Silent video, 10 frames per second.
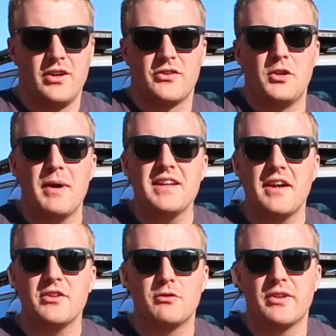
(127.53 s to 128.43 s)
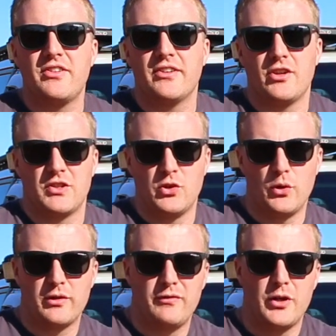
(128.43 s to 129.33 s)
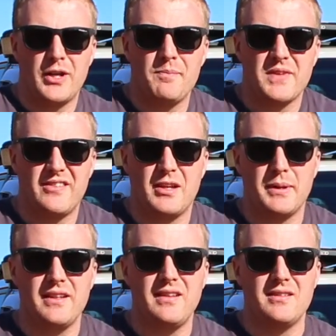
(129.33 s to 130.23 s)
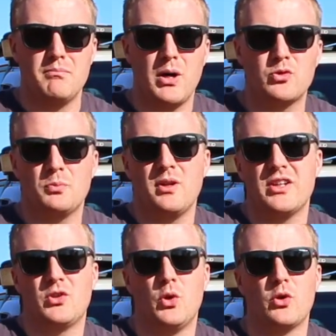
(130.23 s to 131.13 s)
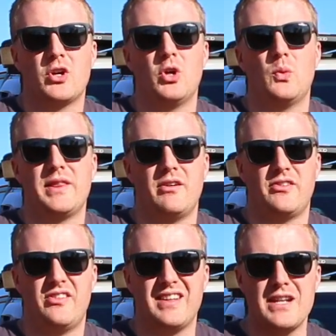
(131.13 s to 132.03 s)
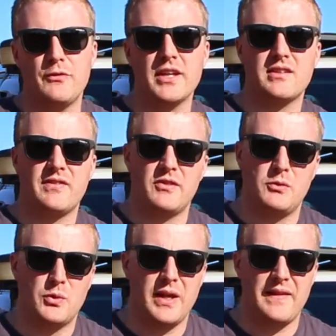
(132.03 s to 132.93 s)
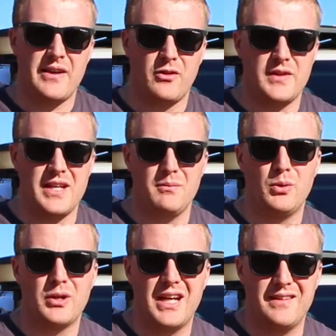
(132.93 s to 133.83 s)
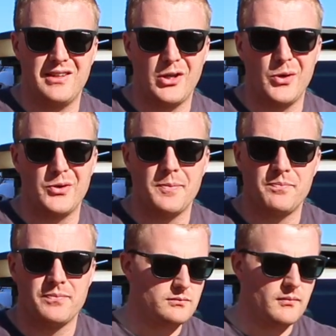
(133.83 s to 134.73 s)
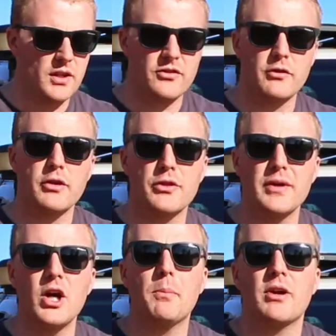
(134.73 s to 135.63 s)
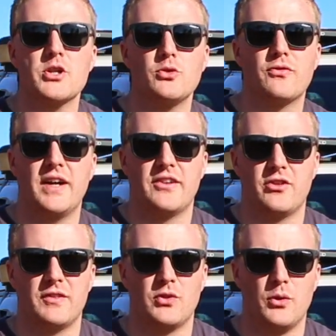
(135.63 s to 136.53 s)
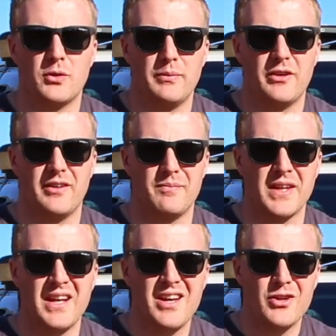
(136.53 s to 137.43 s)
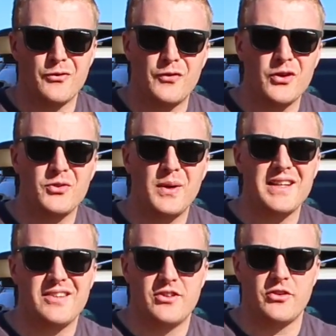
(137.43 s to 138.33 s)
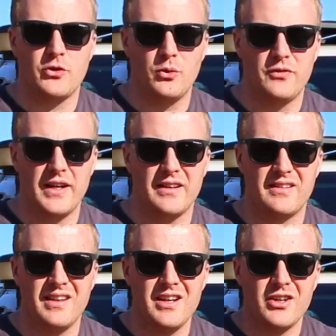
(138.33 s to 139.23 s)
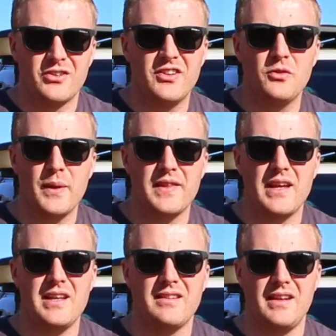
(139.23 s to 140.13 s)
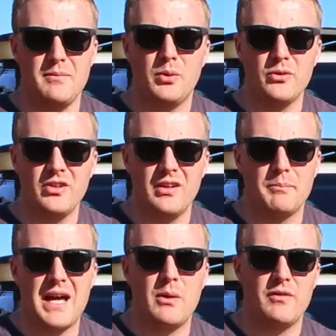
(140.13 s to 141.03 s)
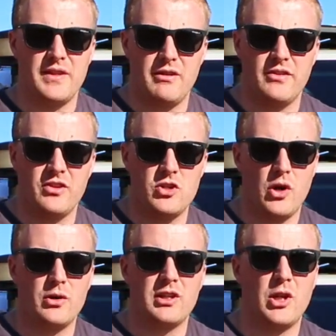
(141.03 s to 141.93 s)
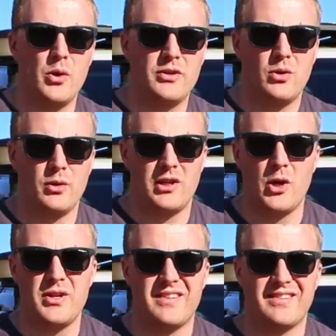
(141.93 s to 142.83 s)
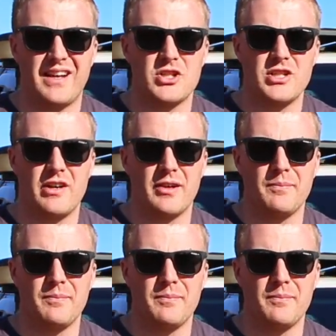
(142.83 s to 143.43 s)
So the main characteristics of a torque converter is the ability to multiply torque when there is a significant difference between that of the input and the load. So there are three operational phases of a torque converter. The first one is the stall phase. So this is when there is an input, however there is no load or the load is stationary.